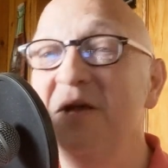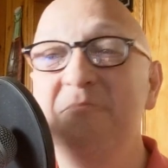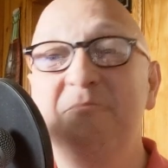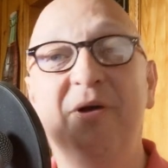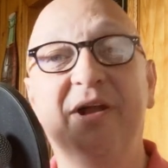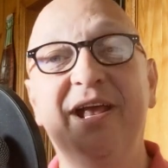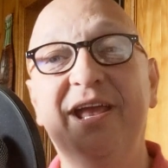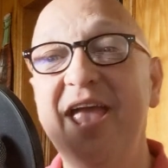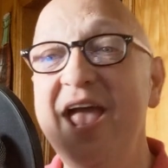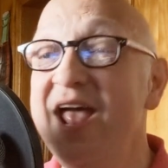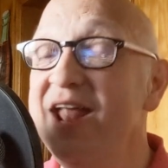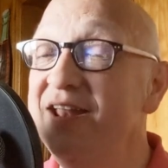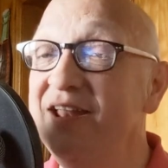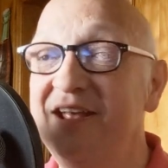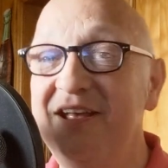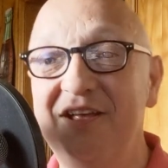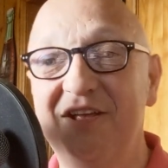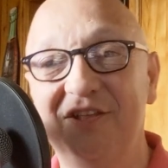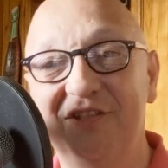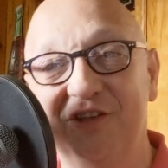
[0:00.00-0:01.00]
But again,
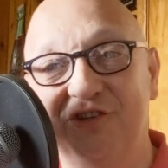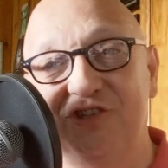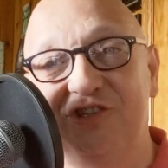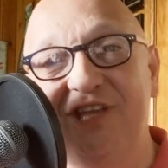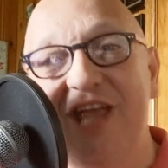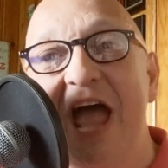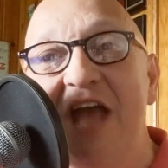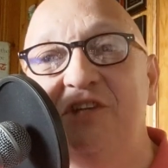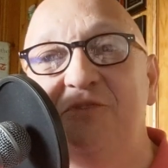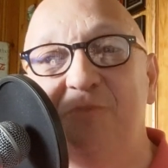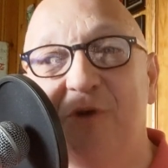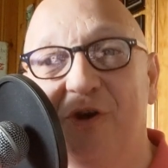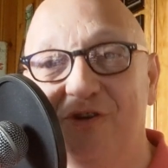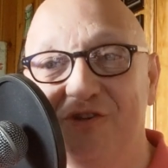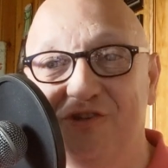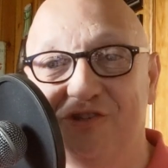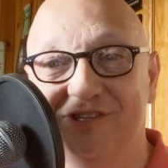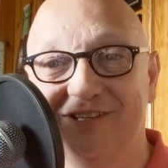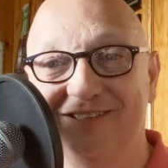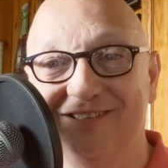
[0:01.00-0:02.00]
this is the
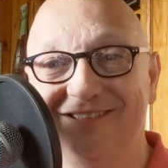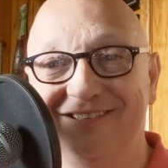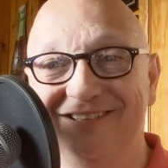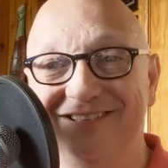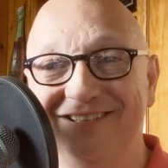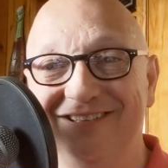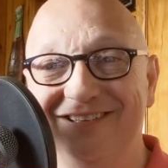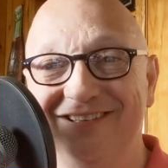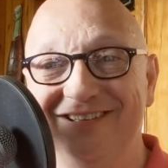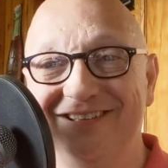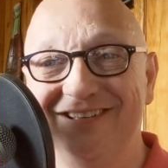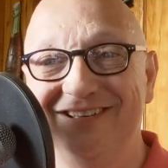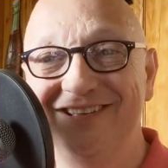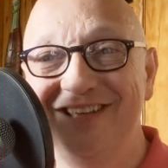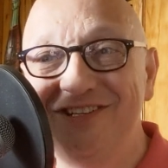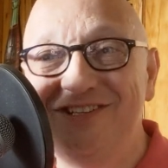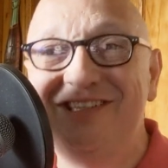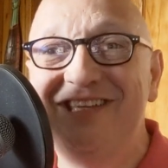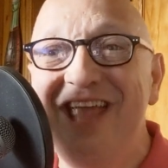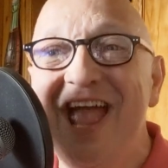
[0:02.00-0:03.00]
experts.
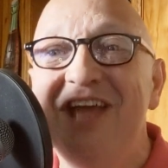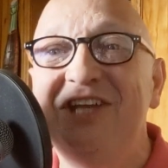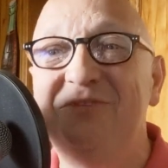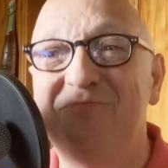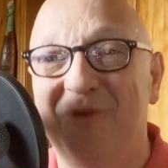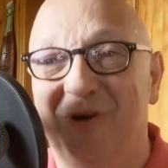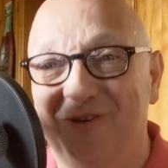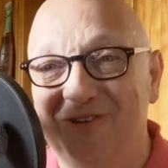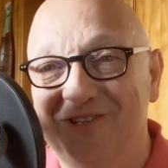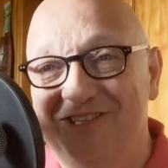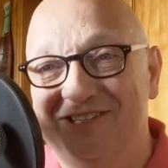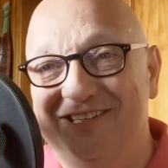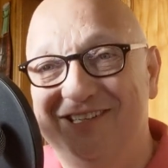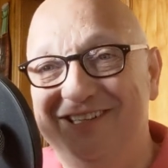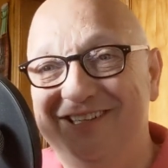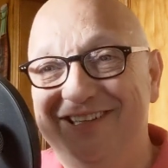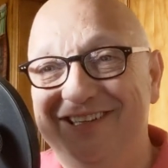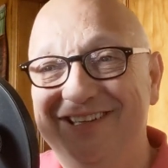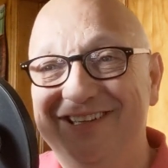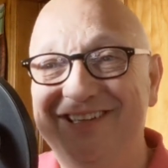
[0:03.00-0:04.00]
This is the experts.
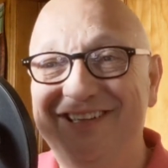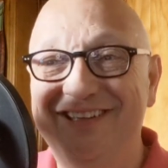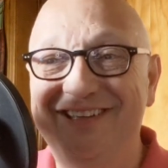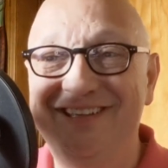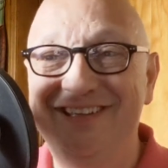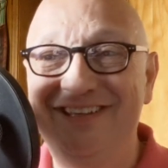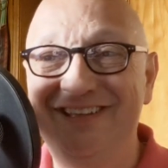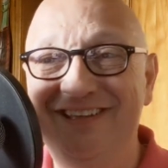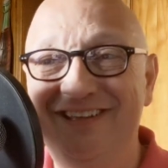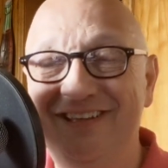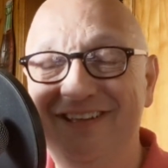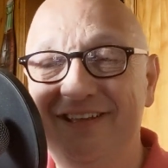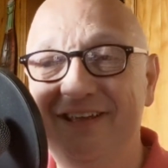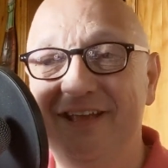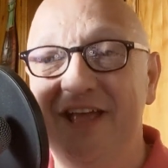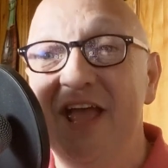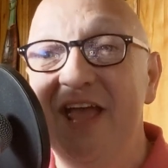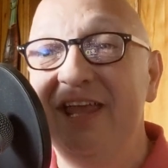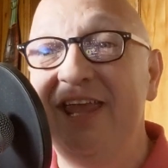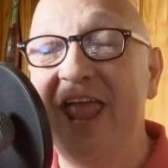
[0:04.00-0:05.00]

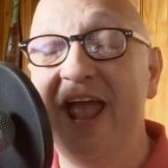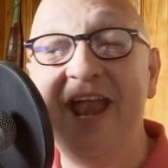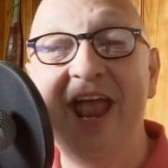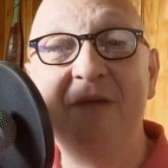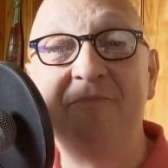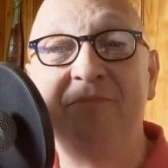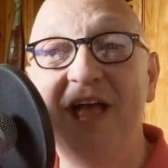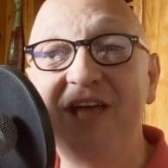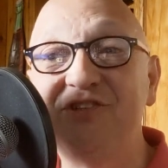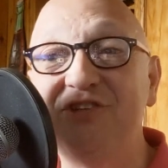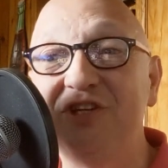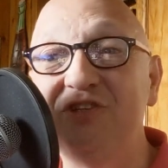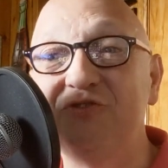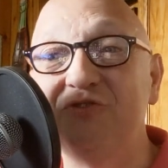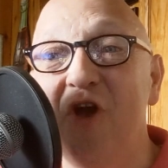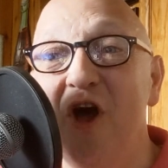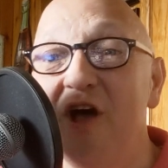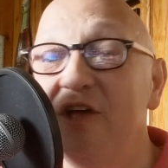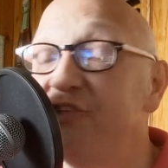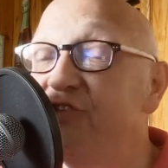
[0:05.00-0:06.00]
Can't have plastic
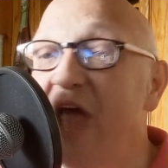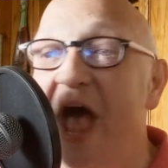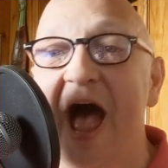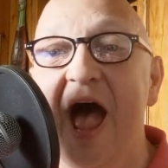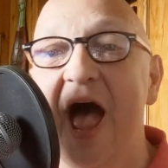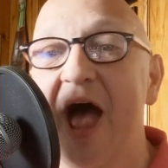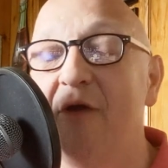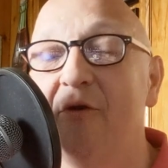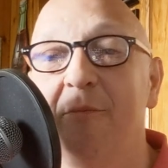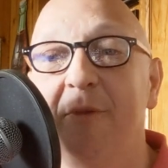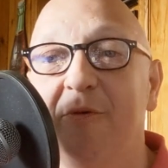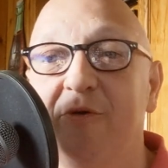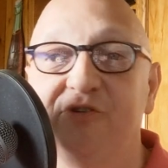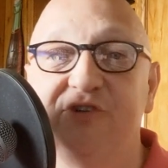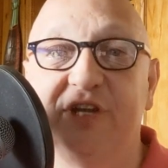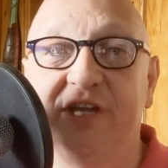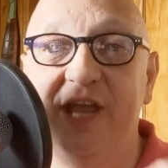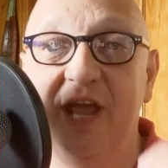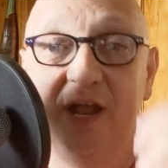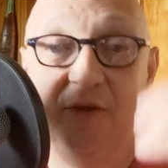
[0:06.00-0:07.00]
straws. I remember as
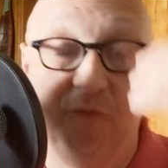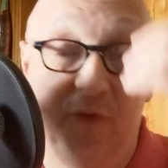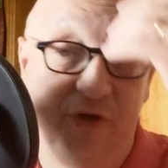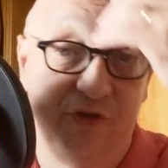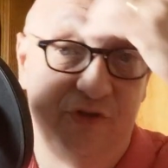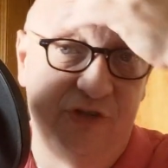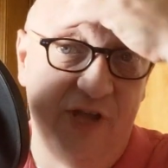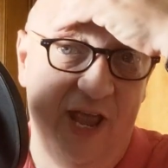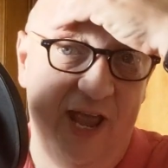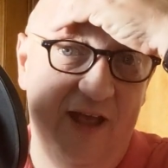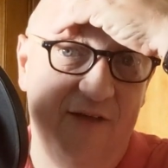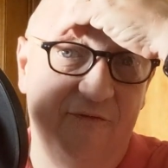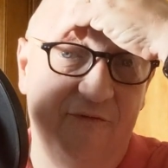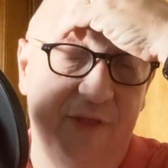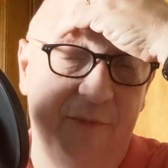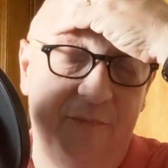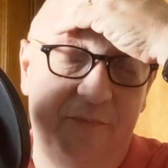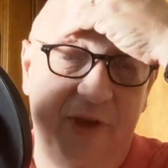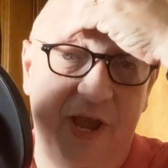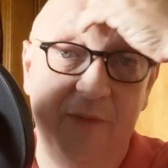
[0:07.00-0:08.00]
a kid, we used to have the
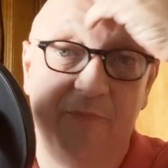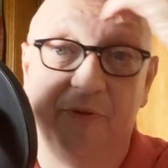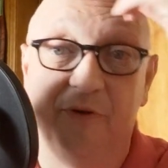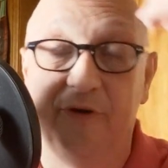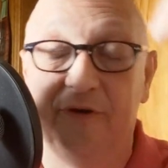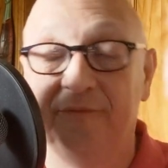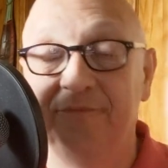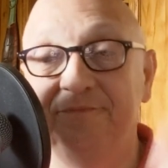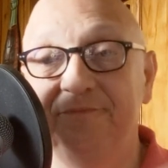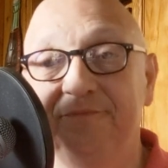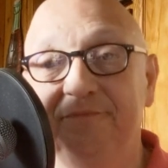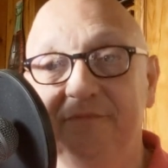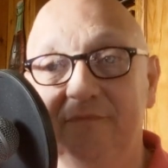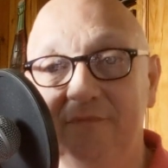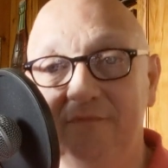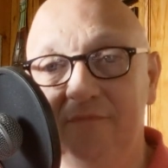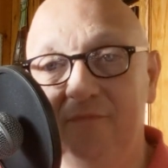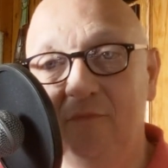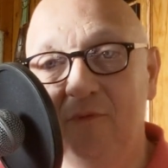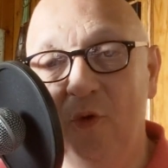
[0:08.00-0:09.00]
paper
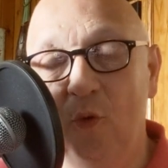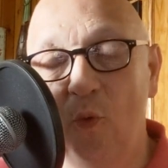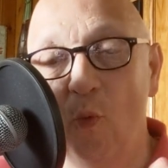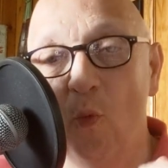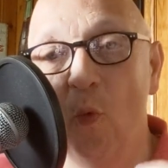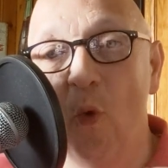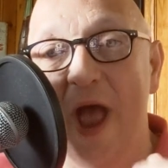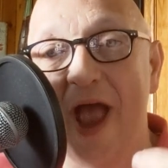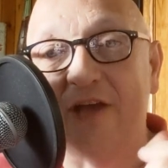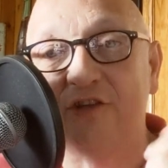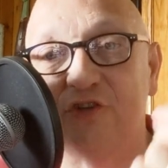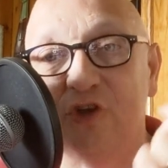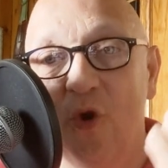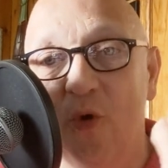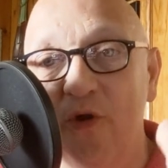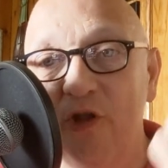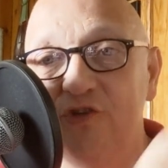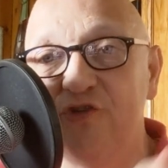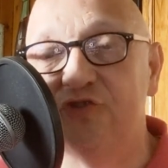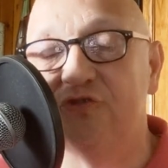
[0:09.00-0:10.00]

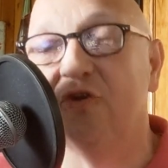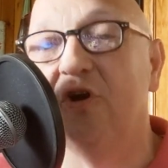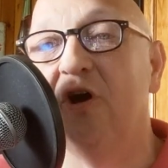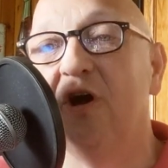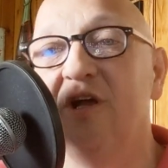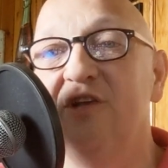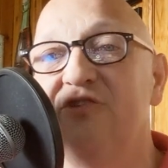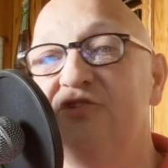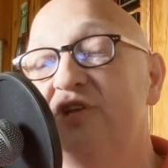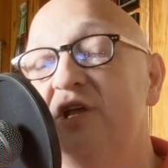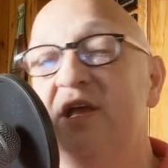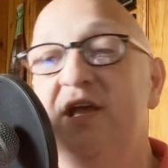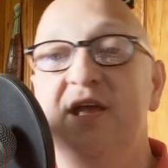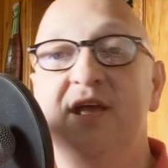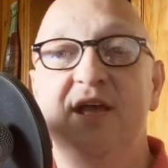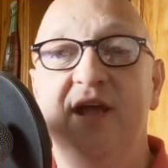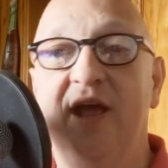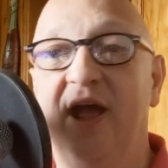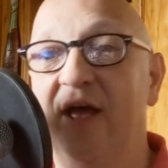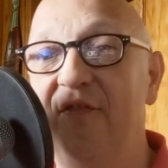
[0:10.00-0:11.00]
wax-coated straws,
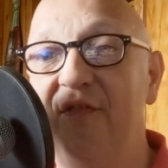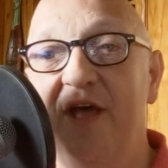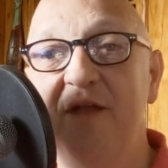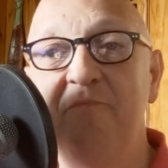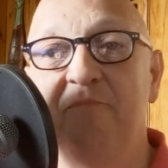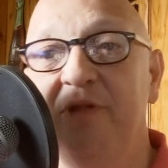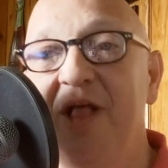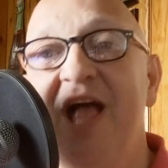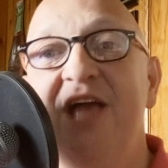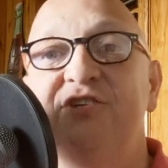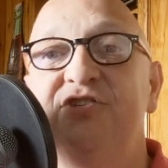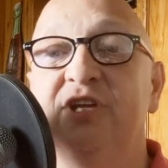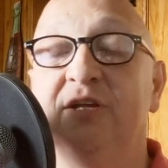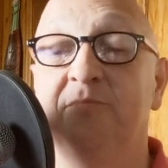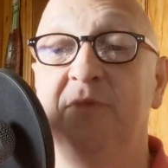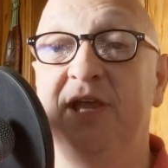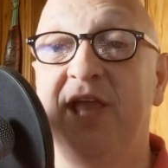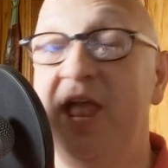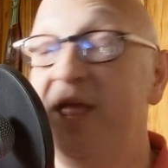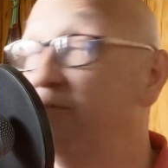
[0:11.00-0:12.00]
and then plastic
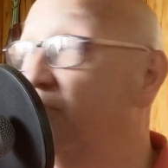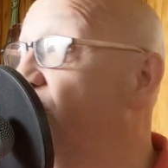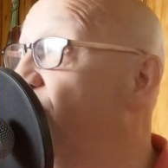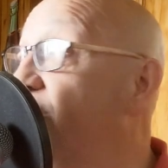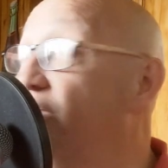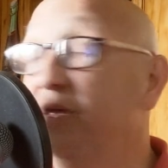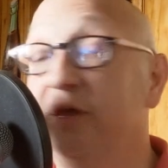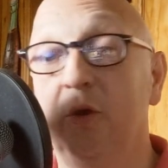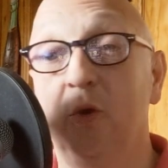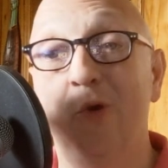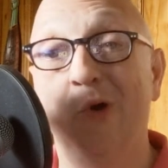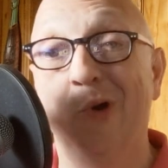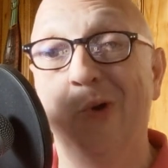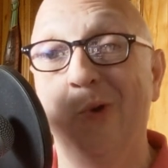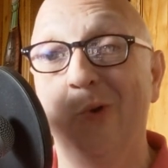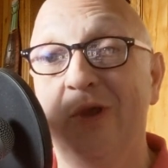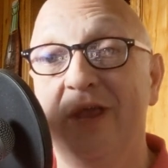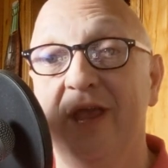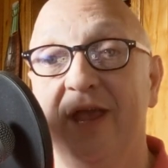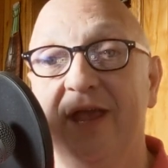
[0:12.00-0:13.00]
became the thing.
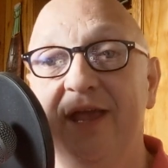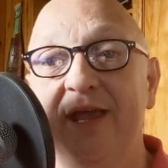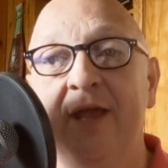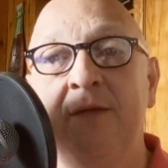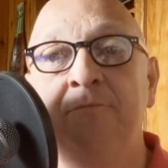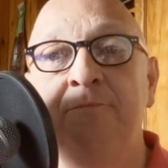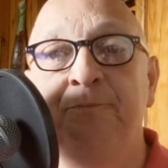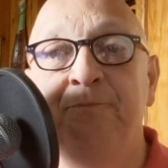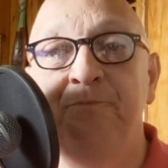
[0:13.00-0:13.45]
Okay.